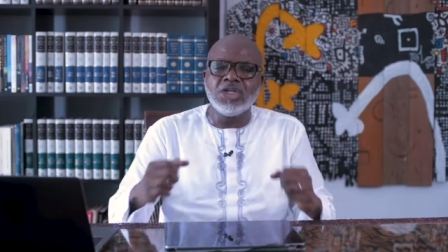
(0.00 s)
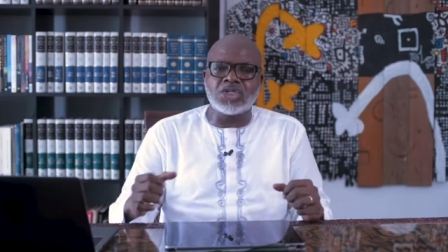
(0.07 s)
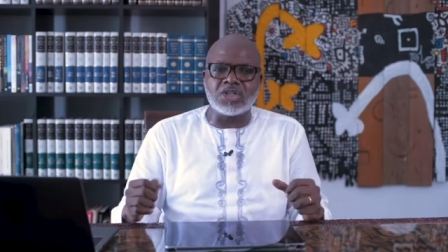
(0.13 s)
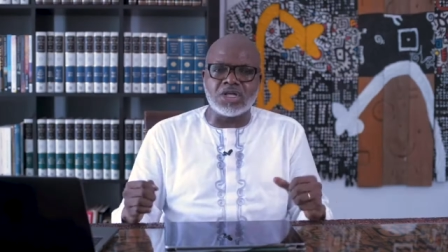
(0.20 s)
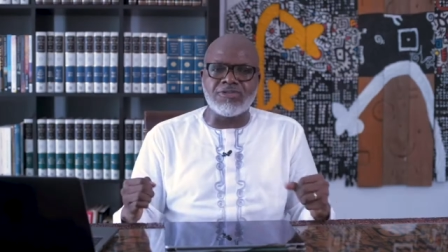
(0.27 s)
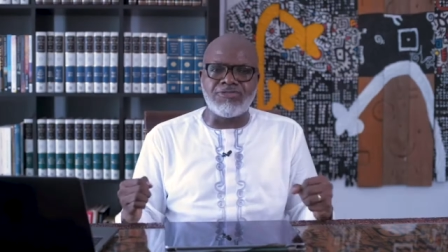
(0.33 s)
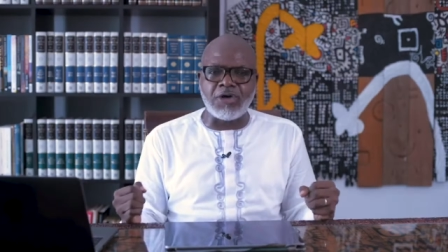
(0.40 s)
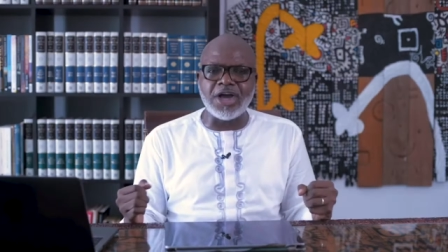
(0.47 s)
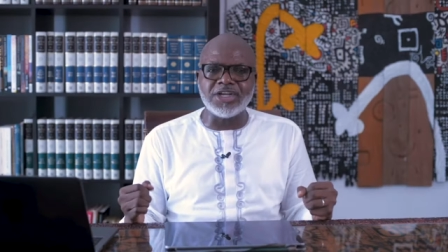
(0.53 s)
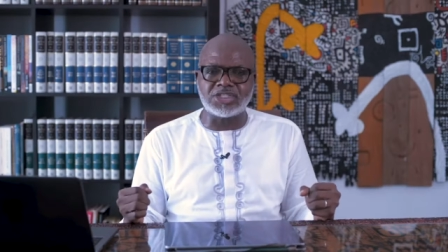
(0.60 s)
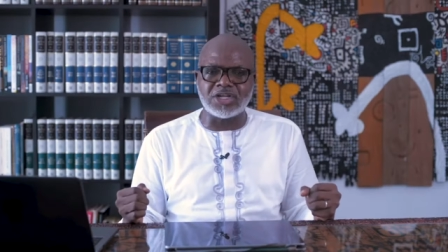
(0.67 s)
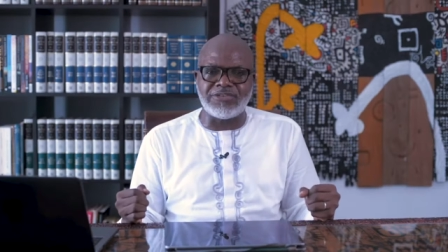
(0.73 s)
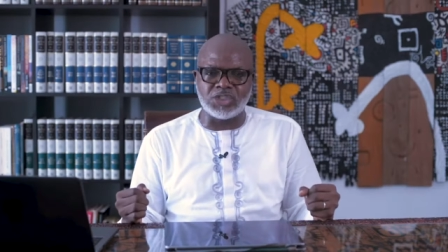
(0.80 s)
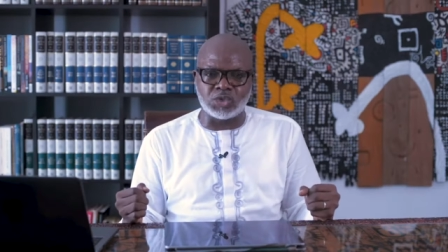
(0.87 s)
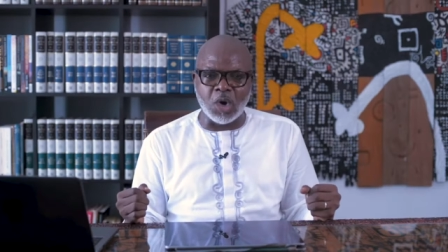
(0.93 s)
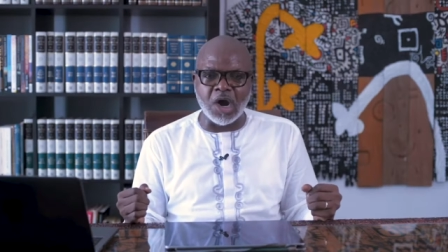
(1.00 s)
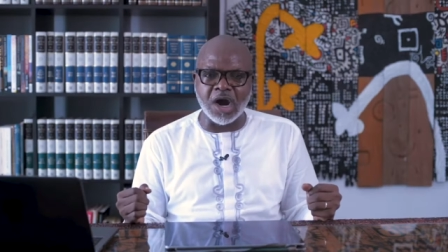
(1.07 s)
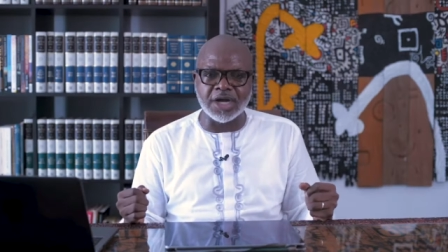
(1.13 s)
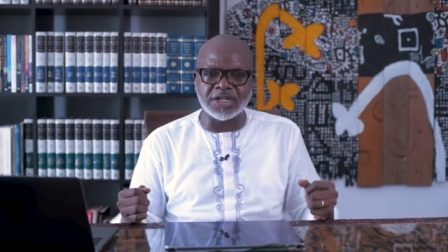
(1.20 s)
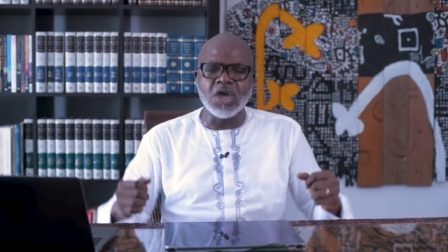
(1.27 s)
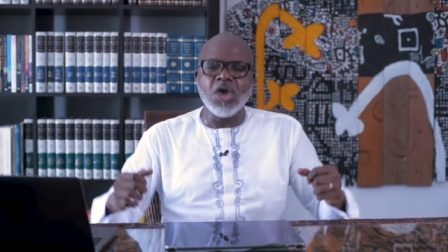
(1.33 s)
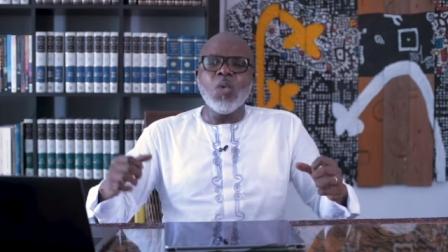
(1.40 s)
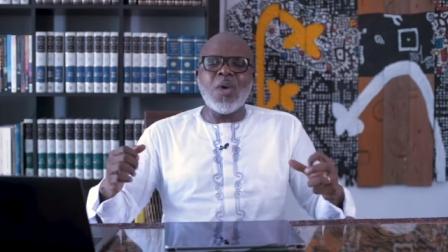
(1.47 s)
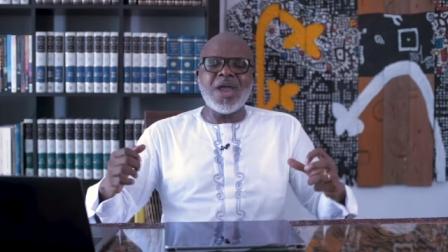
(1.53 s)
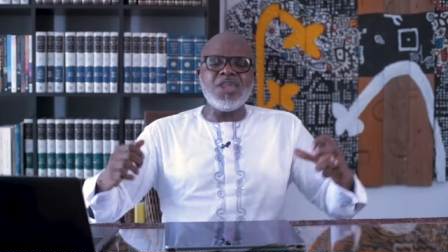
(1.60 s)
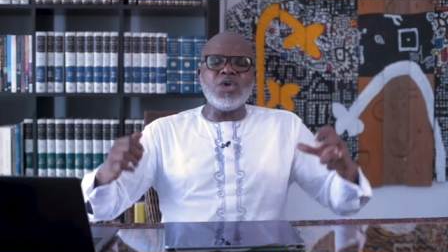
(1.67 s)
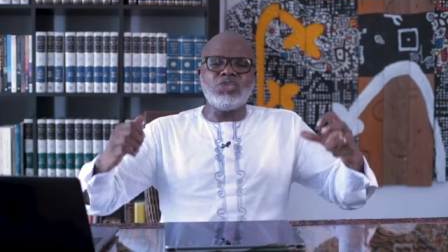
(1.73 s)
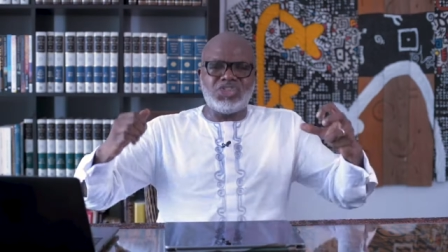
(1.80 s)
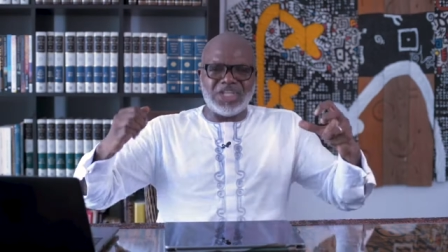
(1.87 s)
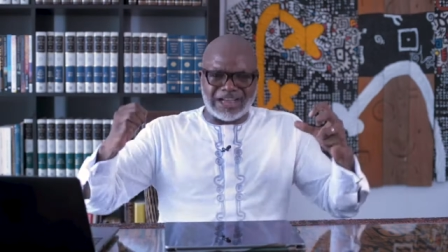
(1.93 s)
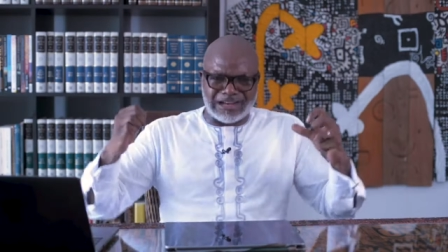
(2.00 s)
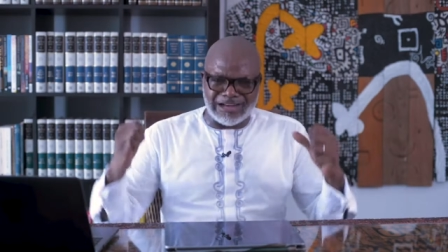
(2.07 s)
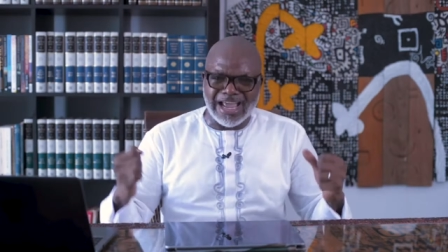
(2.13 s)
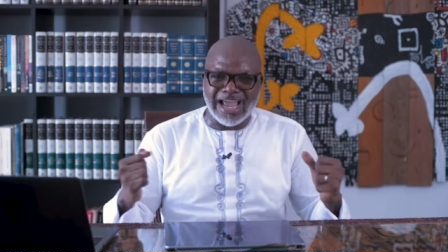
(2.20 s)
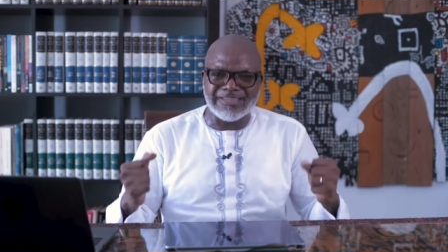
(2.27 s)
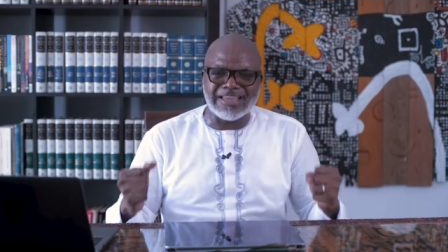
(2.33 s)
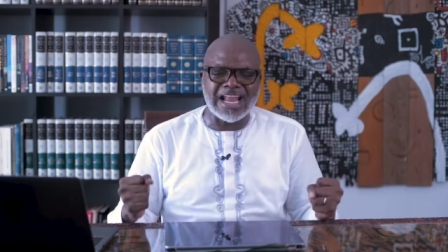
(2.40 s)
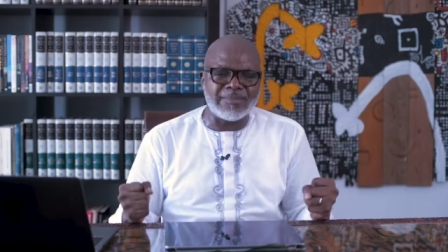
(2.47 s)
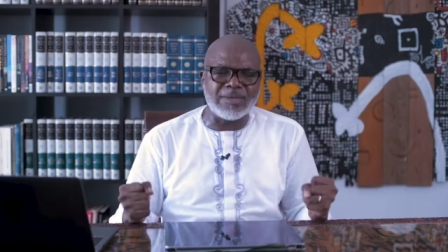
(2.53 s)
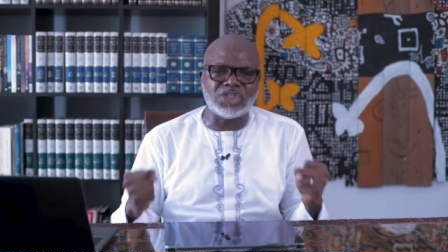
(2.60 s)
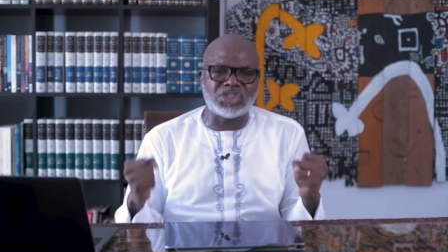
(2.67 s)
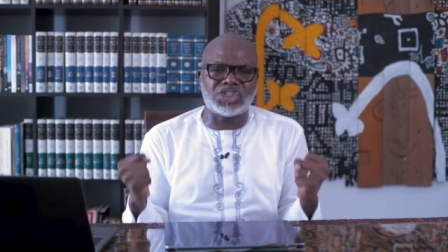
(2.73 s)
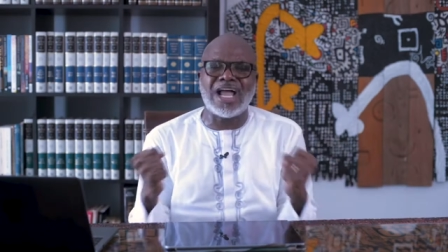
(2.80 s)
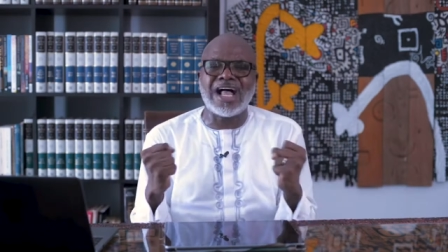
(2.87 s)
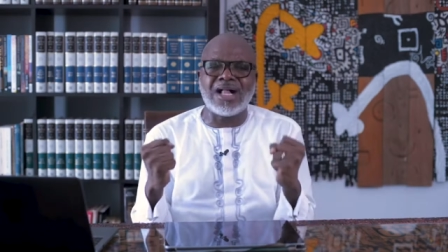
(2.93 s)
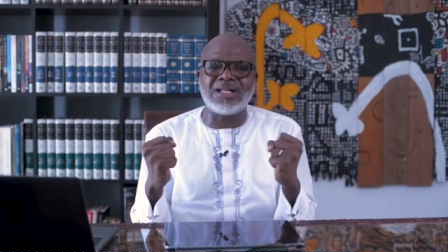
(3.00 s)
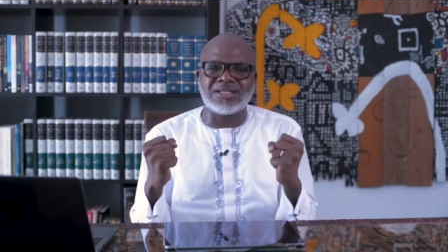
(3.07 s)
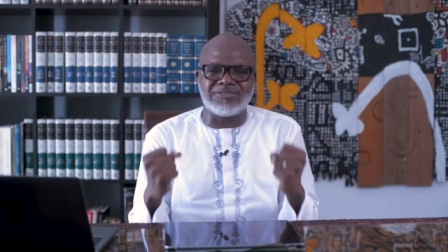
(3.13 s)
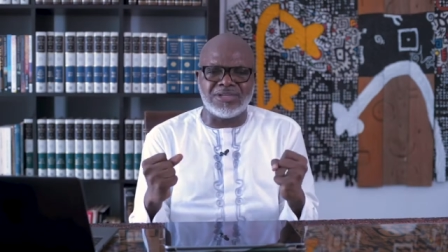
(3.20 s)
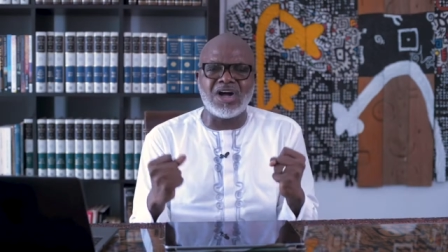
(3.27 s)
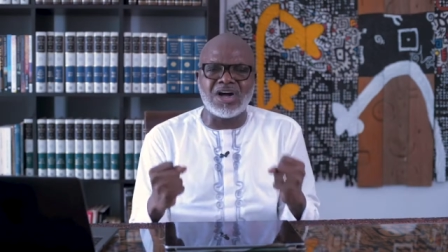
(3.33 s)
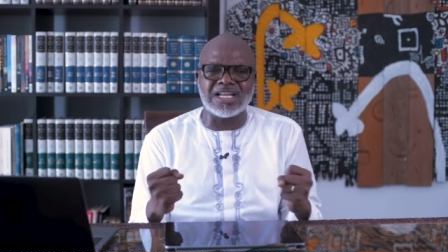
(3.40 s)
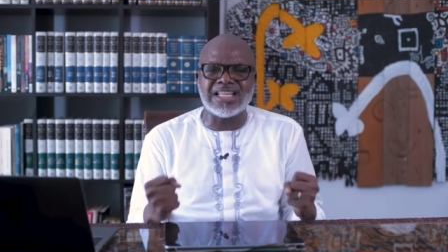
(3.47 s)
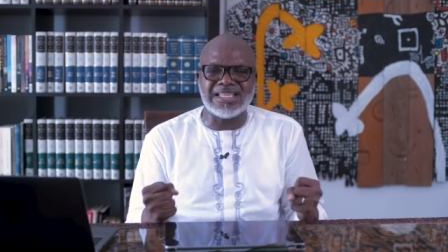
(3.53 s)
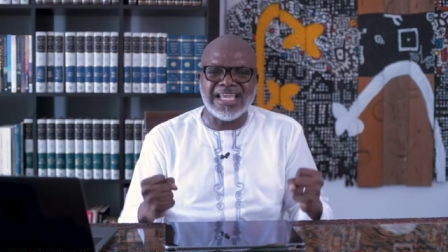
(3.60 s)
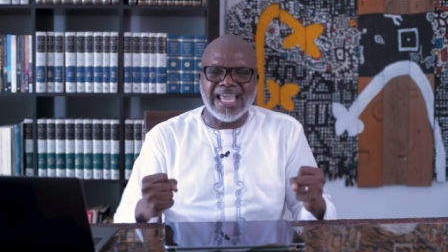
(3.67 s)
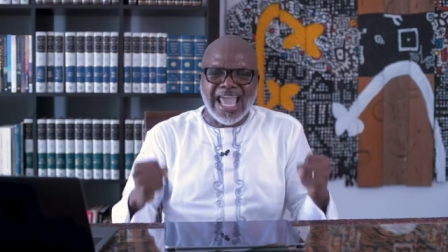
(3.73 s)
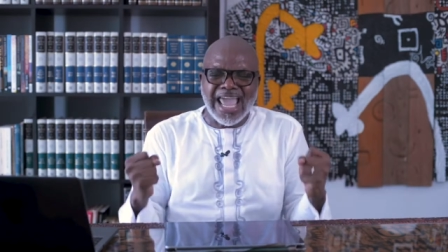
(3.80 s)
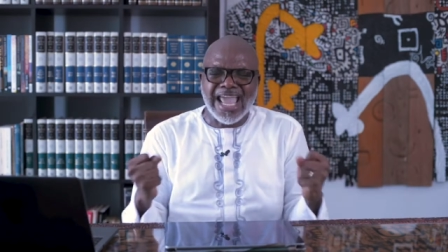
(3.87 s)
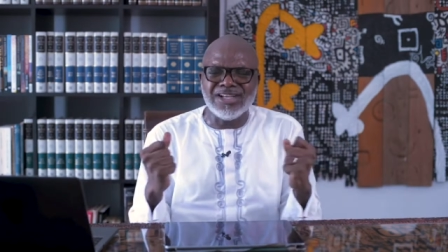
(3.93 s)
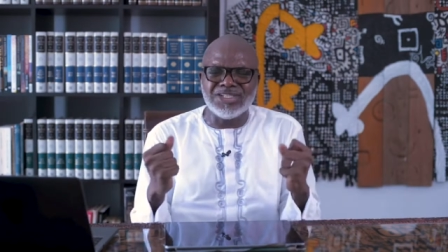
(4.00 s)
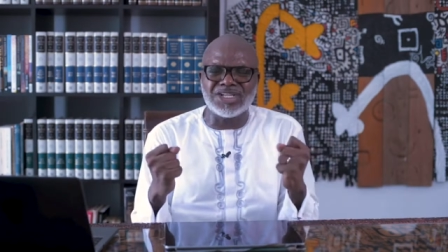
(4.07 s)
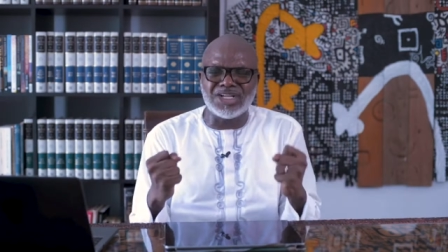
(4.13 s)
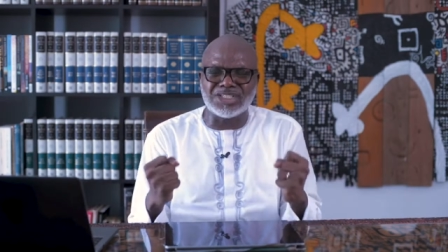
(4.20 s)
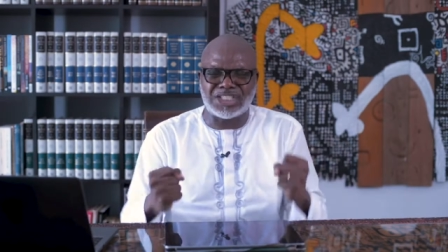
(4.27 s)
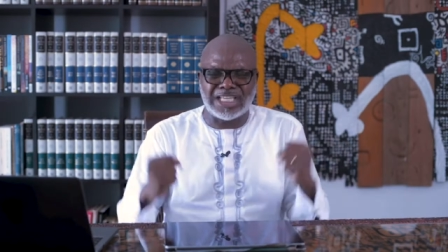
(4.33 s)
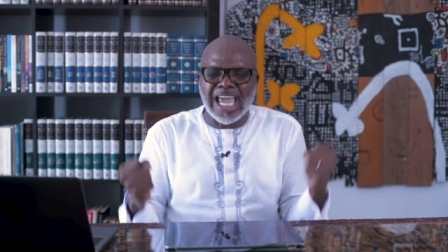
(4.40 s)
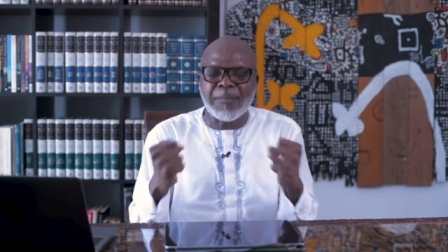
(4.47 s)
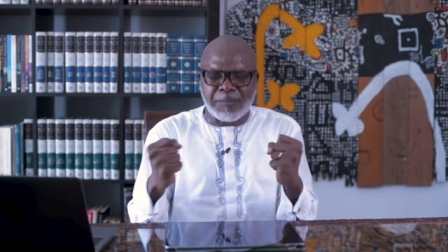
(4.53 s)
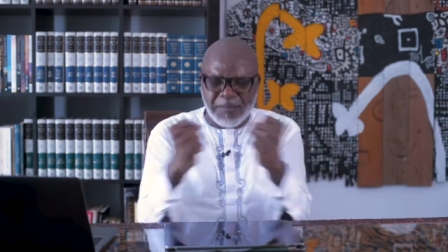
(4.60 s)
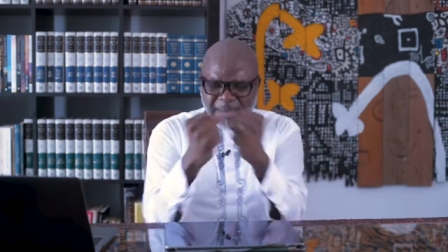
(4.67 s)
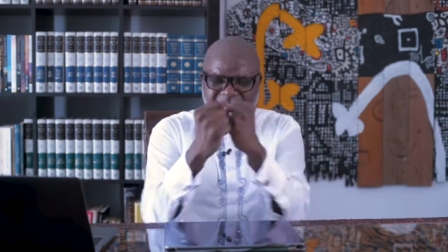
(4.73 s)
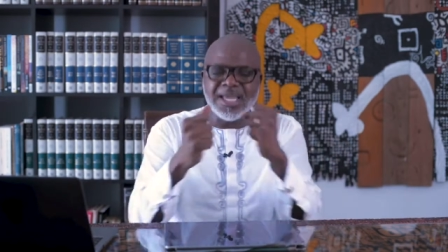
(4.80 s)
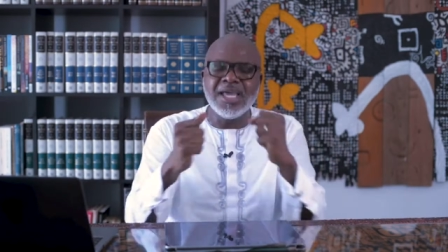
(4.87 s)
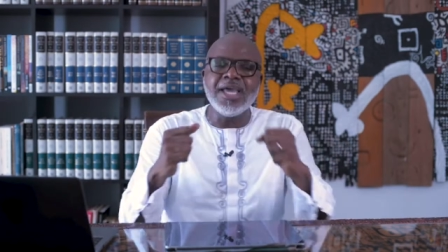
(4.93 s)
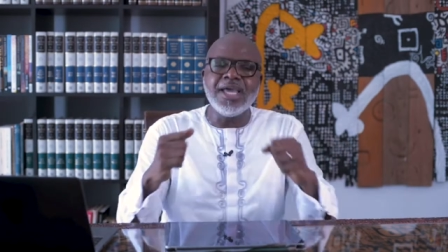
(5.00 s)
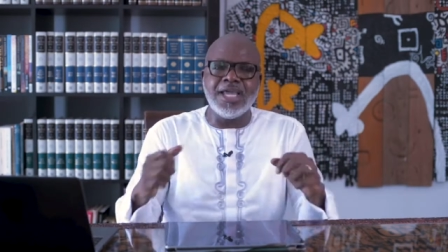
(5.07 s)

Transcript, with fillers: to the voice of his word. When you declare that I'm a child of God and the angels keep me